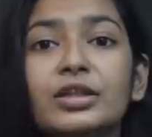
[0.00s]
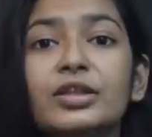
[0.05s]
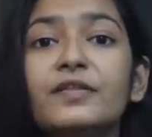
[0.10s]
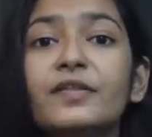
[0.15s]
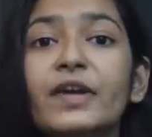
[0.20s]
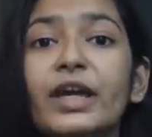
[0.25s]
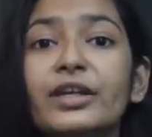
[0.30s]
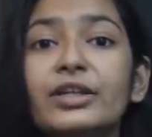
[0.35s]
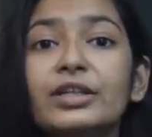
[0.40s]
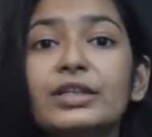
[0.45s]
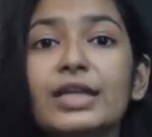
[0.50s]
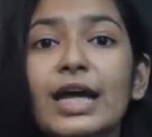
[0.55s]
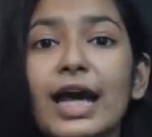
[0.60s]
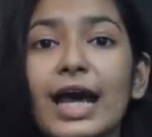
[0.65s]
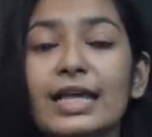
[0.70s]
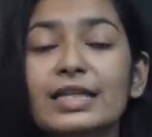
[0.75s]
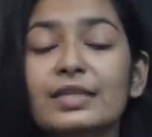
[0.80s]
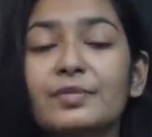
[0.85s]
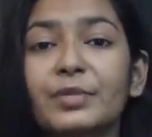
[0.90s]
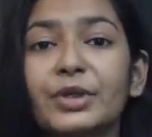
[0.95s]
The variant
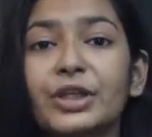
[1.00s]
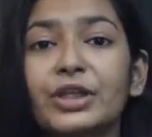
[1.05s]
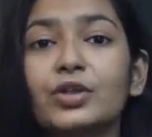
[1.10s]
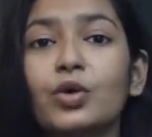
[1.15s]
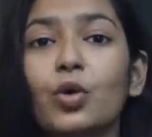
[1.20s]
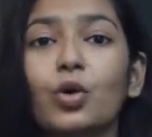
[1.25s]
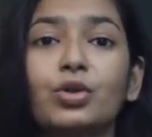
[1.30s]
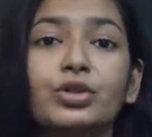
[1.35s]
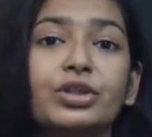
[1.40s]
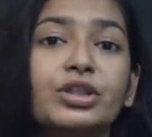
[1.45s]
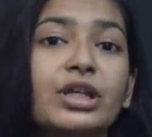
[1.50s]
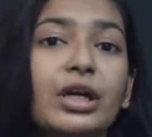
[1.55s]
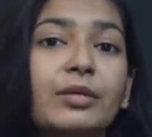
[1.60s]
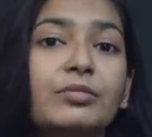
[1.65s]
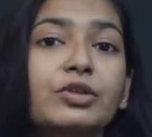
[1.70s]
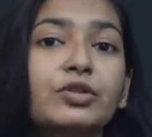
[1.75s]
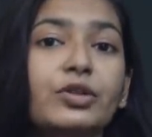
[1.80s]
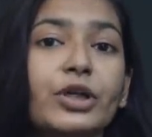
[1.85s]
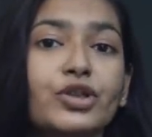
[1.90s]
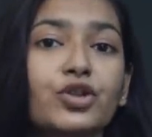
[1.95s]
has been on
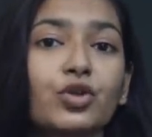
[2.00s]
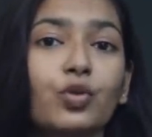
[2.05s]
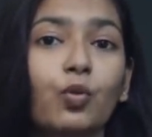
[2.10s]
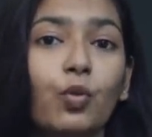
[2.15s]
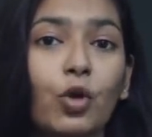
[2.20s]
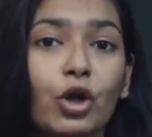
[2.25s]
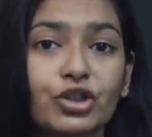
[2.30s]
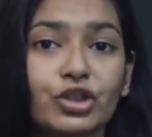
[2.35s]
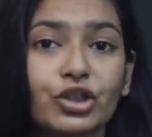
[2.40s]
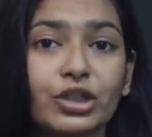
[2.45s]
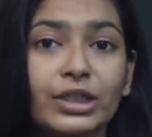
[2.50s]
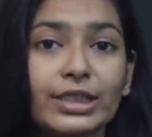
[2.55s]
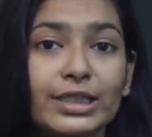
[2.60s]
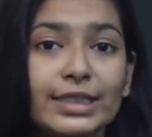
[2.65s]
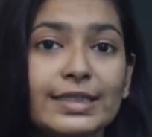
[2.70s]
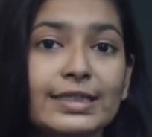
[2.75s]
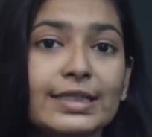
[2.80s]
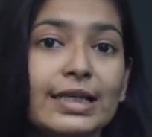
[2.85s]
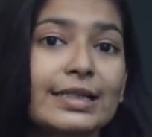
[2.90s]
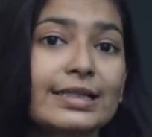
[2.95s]
the WHO watch
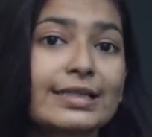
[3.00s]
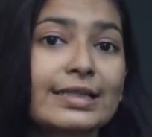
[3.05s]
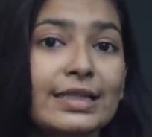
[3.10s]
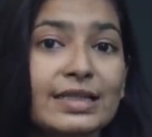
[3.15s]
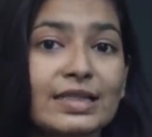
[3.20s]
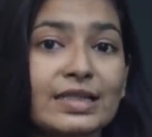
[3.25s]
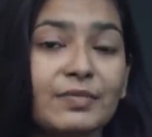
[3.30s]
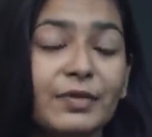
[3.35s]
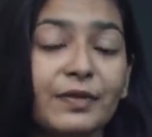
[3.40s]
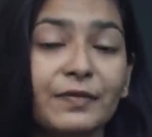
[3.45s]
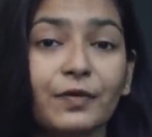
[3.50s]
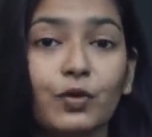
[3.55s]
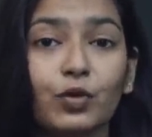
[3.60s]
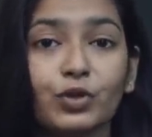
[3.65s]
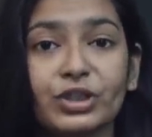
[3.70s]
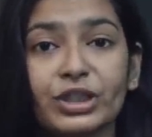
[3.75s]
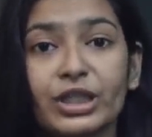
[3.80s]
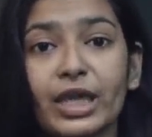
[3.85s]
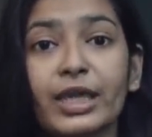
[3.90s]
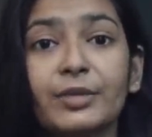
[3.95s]
list since
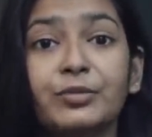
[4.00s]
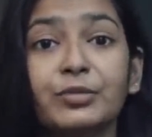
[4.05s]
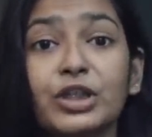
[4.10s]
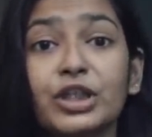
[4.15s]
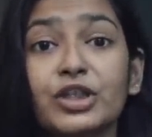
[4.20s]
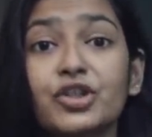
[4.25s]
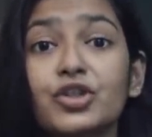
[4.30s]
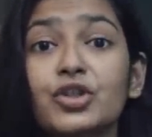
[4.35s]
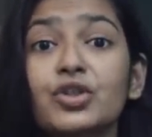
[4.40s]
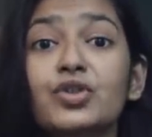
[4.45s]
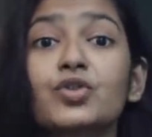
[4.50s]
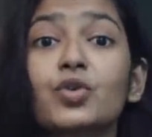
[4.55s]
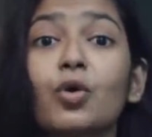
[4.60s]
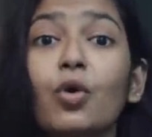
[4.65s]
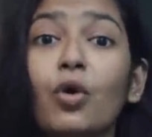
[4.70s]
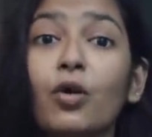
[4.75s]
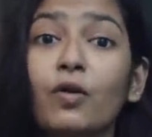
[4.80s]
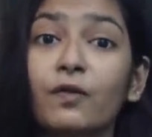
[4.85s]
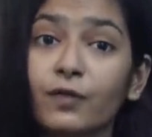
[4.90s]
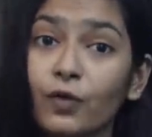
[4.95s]
before the emergence
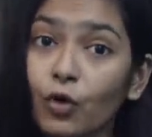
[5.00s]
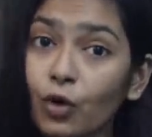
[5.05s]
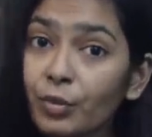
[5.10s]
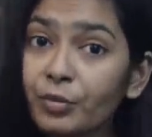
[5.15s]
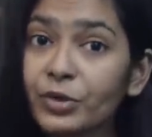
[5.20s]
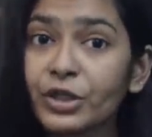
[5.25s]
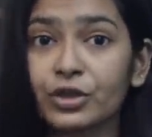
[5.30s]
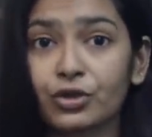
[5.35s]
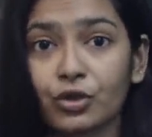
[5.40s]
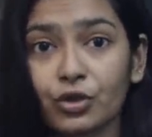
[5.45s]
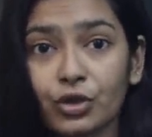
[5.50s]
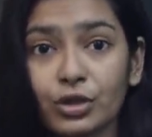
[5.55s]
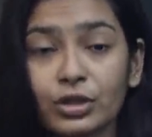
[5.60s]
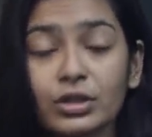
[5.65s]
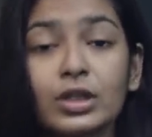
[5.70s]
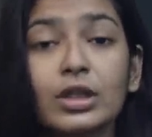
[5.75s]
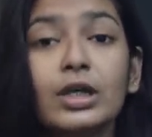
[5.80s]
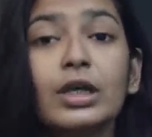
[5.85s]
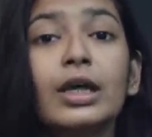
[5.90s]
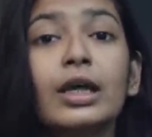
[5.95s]
of
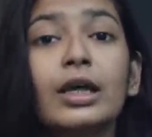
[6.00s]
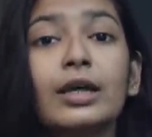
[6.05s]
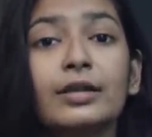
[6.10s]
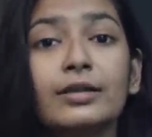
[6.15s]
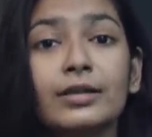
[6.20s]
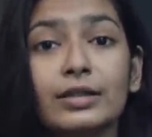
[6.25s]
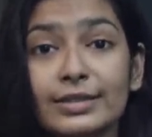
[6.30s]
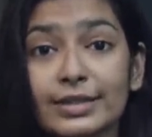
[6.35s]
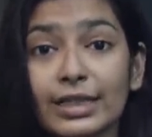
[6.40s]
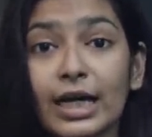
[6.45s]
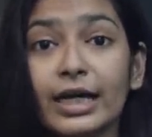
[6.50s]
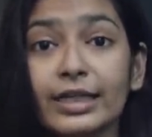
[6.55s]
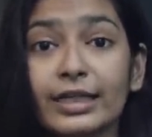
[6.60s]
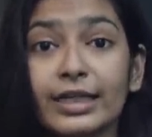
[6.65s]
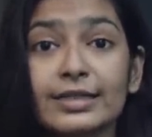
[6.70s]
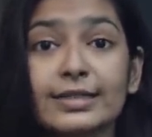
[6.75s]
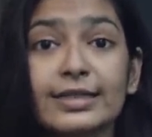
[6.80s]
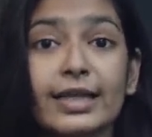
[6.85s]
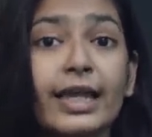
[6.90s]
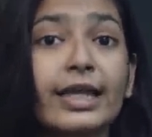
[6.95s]
Omicron,
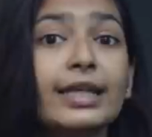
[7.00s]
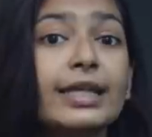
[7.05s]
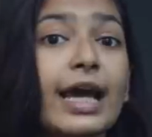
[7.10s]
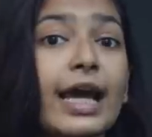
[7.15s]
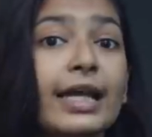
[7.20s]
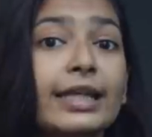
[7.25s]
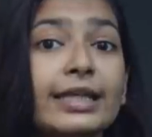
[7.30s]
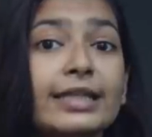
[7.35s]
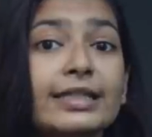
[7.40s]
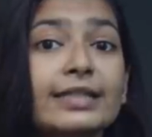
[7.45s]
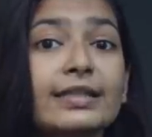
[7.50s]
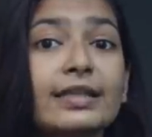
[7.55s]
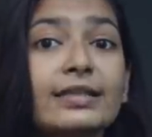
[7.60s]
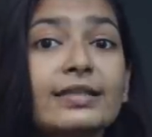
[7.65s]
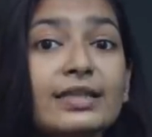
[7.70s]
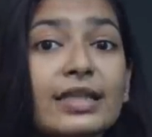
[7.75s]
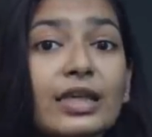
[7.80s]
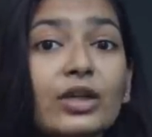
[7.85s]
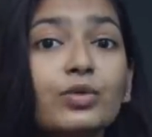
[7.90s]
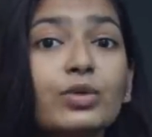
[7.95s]
Skaria said, and its
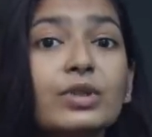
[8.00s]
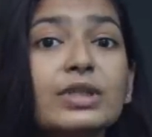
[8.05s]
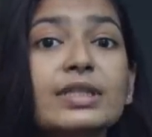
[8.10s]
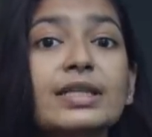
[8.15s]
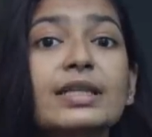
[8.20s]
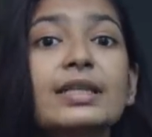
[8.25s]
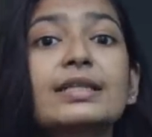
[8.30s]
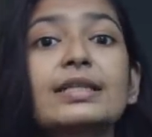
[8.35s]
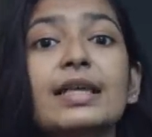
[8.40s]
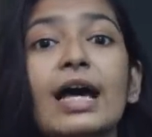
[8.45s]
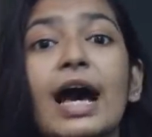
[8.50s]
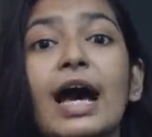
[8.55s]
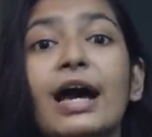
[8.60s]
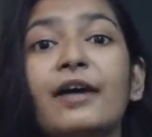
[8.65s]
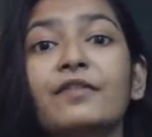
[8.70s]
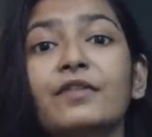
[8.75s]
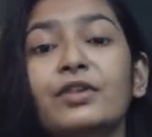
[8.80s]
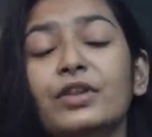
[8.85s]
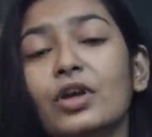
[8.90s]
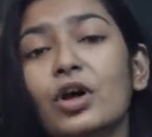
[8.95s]
sequences
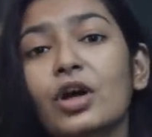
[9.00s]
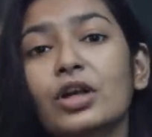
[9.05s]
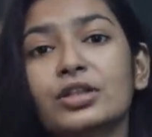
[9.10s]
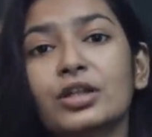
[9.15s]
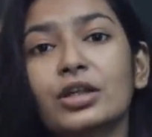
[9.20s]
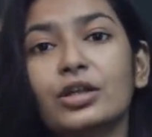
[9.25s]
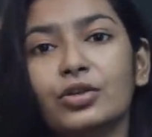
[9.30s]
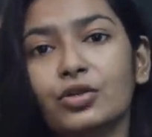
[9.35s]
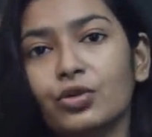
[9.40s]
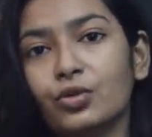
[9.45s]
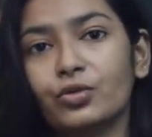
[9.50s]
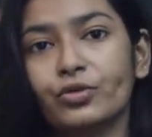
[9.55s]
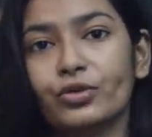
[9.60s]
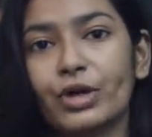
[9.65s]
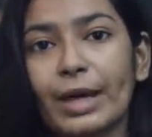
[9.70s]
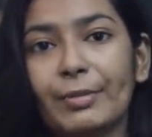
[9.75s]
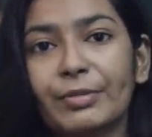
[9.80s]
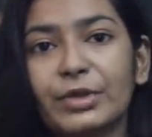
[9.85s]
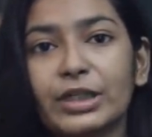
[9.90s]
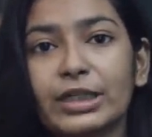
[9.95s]
have not grown
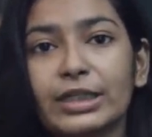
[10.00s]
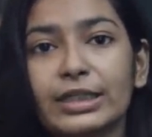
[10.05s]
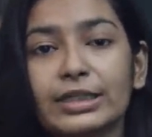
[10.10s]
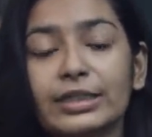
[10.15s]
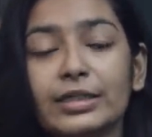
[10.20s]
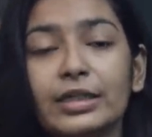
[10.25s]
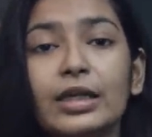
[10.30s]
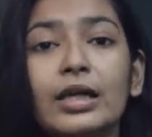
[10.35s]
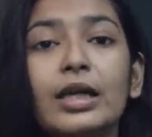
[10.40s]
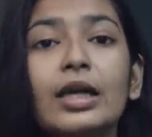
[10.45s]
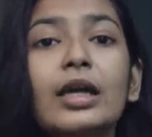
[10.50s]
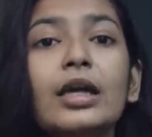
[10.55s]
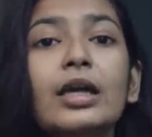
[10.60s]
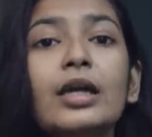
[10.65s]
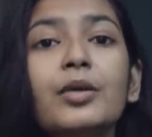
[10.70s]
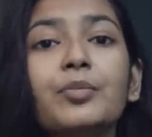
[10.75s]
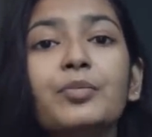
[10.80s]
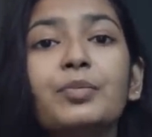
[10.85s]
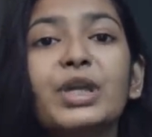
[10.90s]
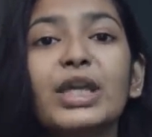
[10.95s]
rapidly.
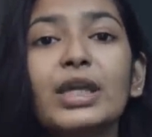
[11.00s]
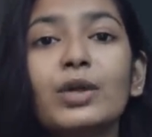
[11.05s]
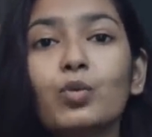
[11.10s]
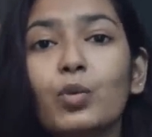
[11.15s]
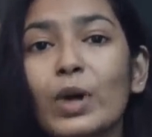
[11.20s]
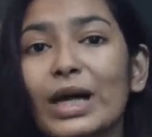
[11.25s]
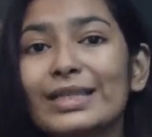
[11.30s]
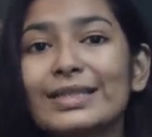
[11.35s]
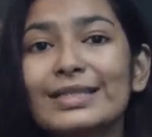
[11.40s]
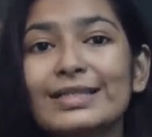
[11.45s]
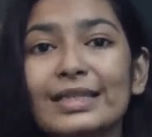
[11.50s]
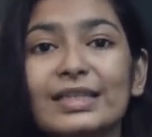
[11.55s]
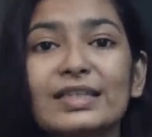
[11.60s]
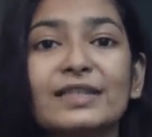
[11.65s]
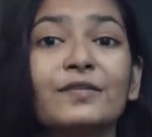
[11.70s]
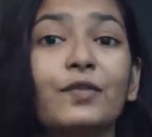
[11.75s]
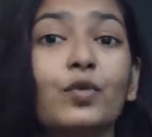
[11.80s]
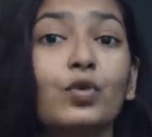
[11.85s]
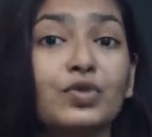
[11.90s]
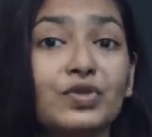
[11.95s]

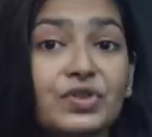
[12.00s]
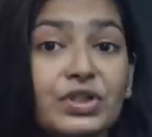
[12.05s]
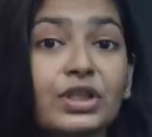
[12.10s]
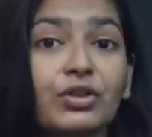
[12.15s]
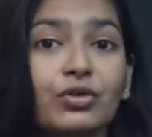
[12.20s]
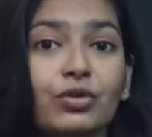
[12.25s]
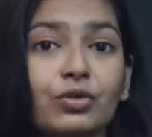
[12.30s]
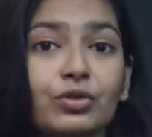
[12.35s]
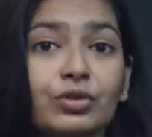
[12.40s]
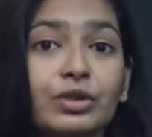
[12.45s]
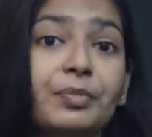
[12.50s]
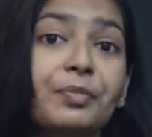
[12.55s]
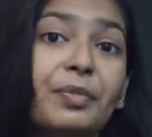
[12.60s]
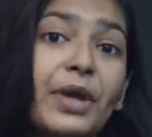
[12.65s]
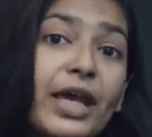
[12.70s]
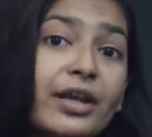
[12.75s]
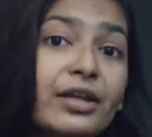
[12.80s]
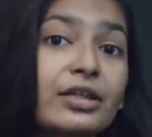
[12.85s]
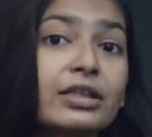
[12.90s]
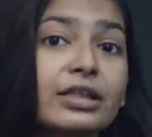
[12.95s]
B1640, the
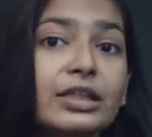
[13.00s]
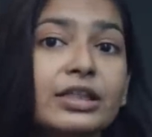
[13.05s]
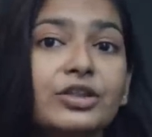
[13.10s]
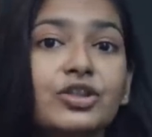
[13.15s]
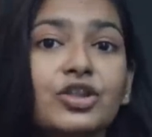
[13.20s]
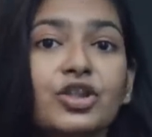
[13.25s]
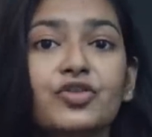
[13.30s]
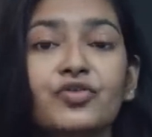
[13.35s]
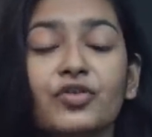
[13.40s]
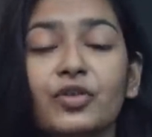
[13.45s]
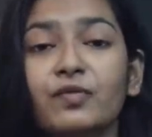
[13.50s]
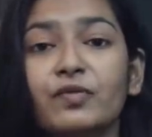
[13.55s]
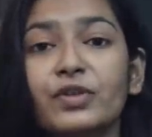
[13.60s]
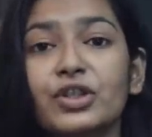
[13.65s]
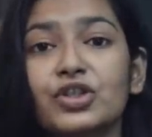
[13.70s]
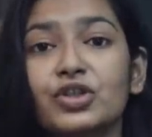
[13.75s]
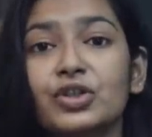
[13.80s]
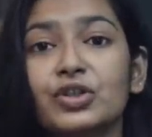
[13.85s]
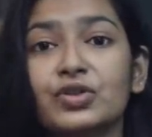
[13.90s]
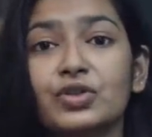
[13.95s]
parent lineage from
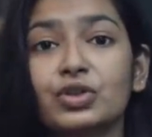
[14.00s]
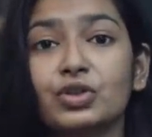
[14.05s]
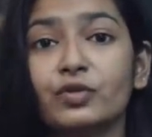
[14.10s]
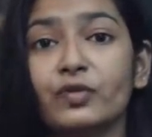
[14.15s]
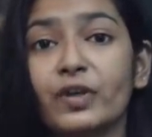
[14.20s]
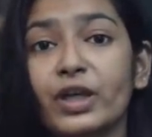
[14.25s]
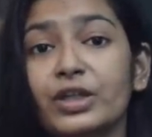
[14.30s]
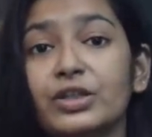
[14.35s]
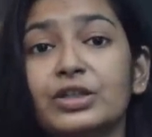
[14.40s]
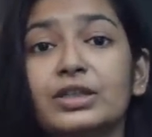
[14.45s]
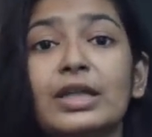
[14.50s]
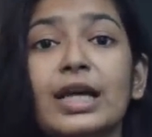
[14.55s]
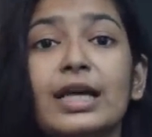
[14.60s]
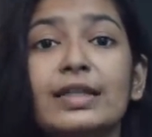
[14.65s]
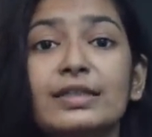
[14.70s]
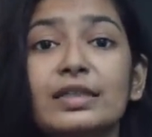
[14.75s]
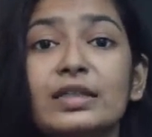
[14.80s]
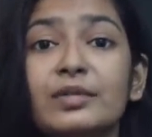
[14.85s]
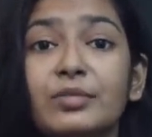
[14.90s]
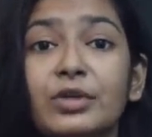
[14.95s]
which this new variant
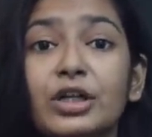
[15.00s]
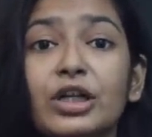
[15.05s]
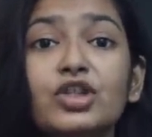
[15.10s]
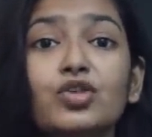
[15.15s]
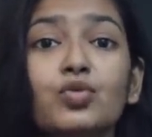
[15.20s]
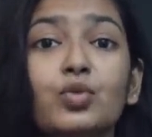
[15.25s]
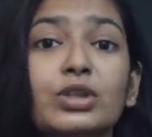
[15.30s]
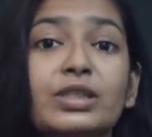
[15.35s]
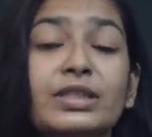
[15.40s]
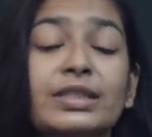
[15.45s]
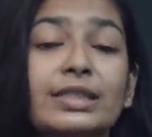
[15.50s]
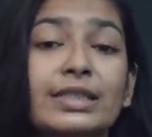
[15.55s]
has emerged, was